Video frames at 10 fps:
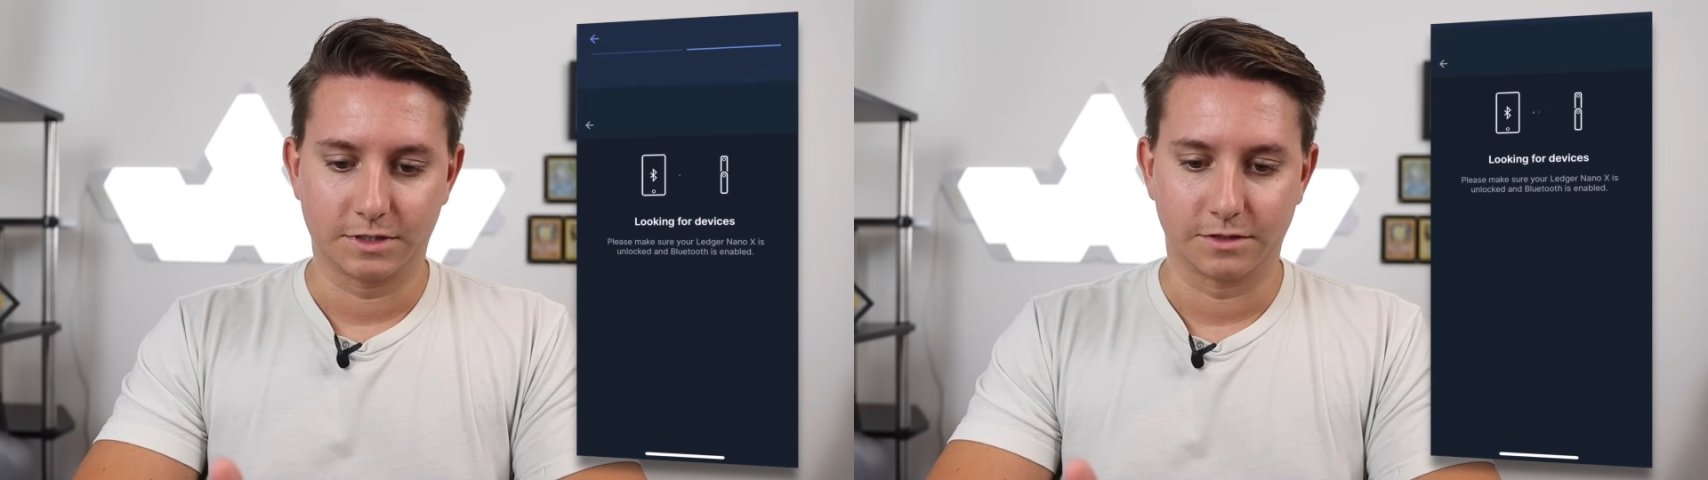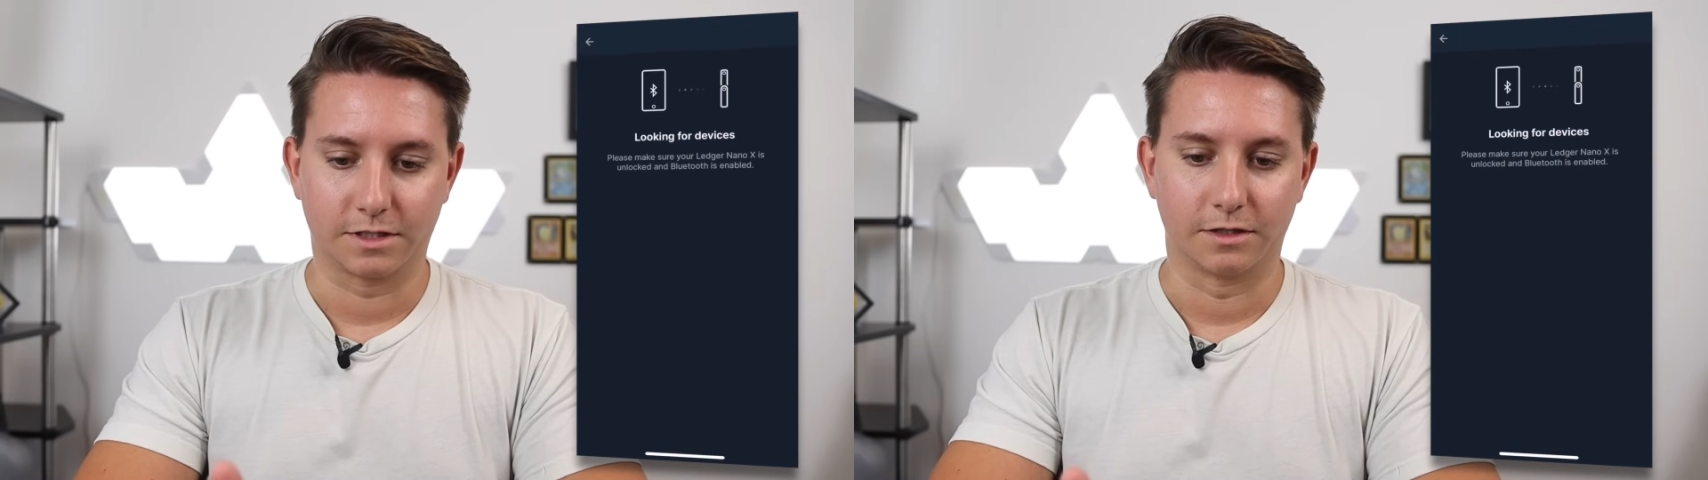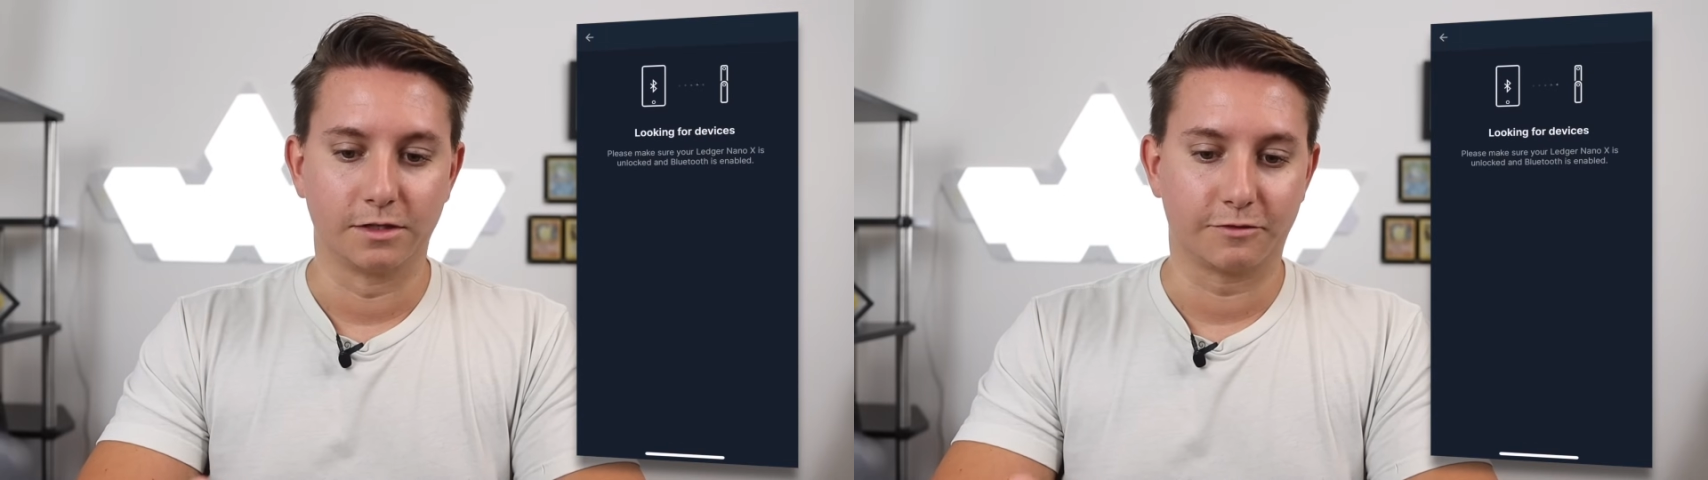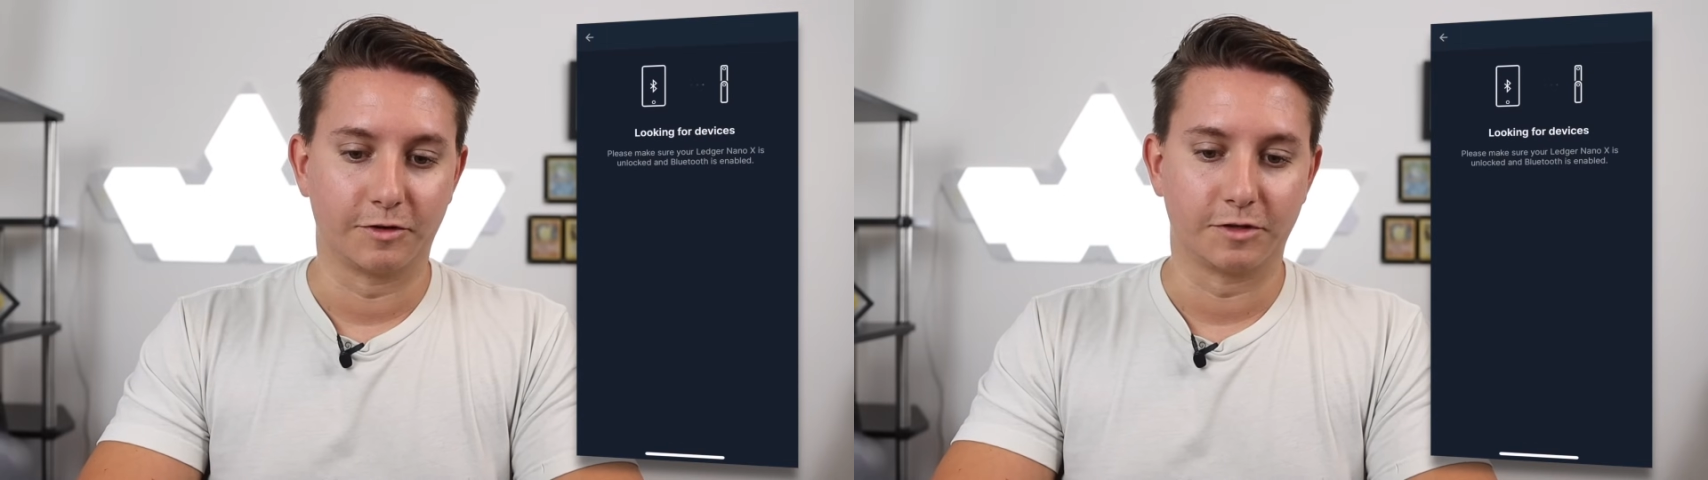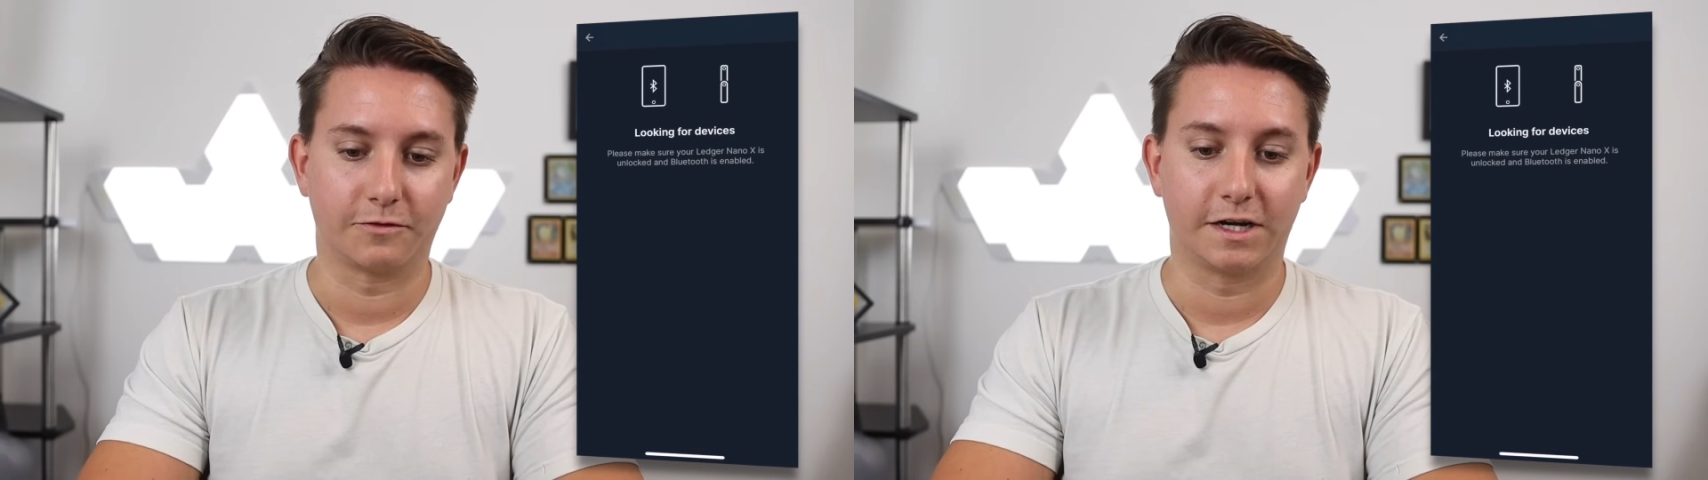So it's gonna look
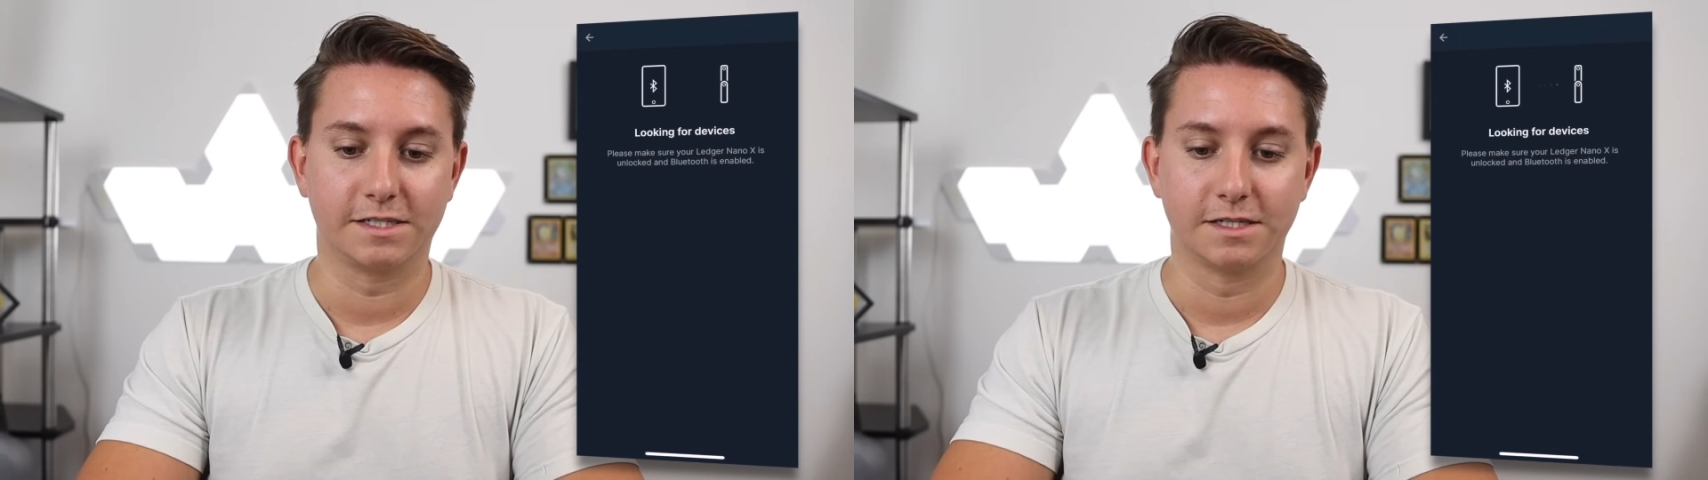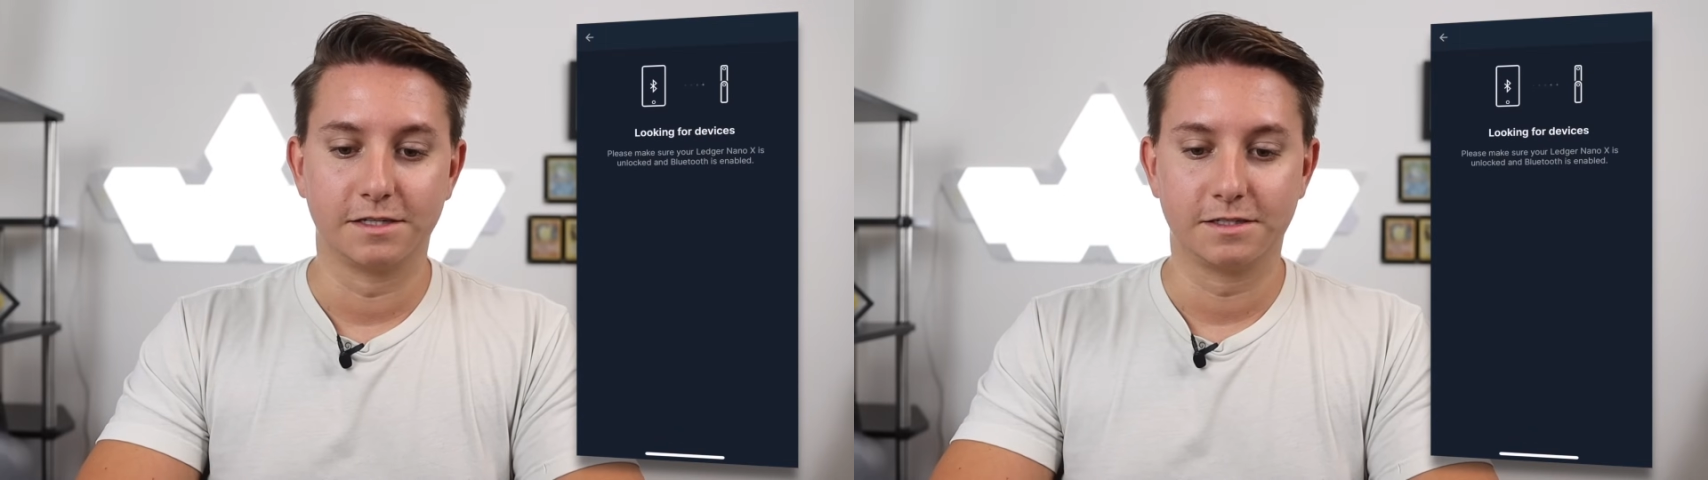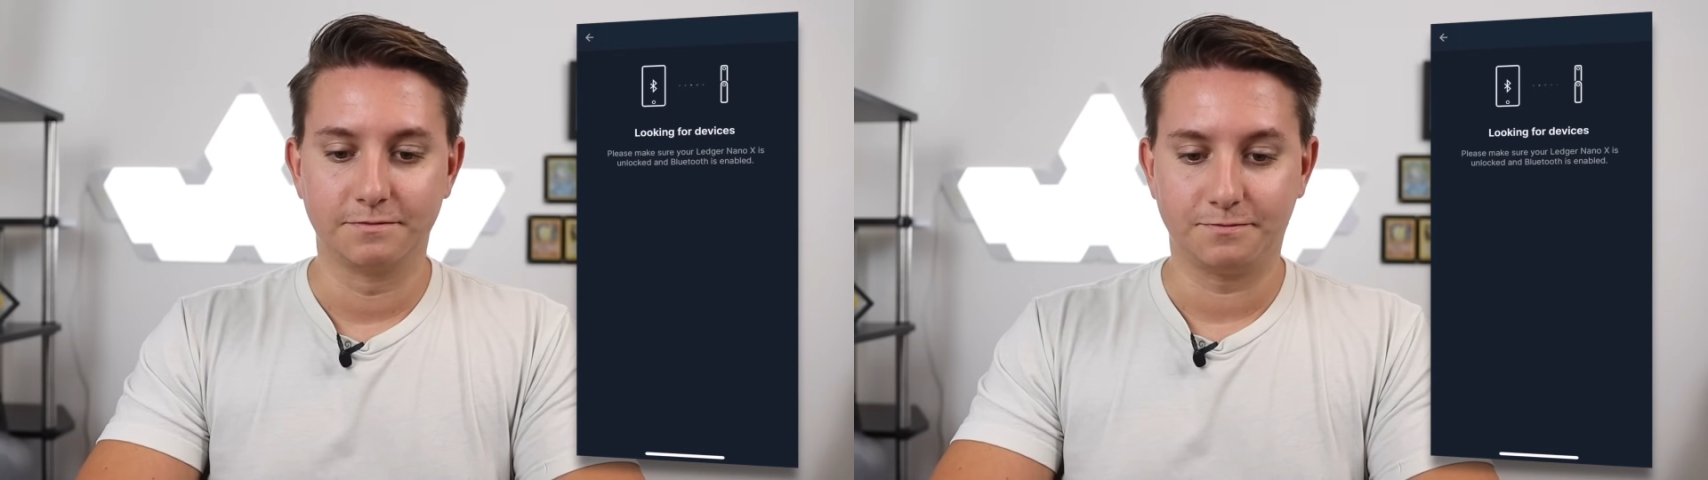for devices.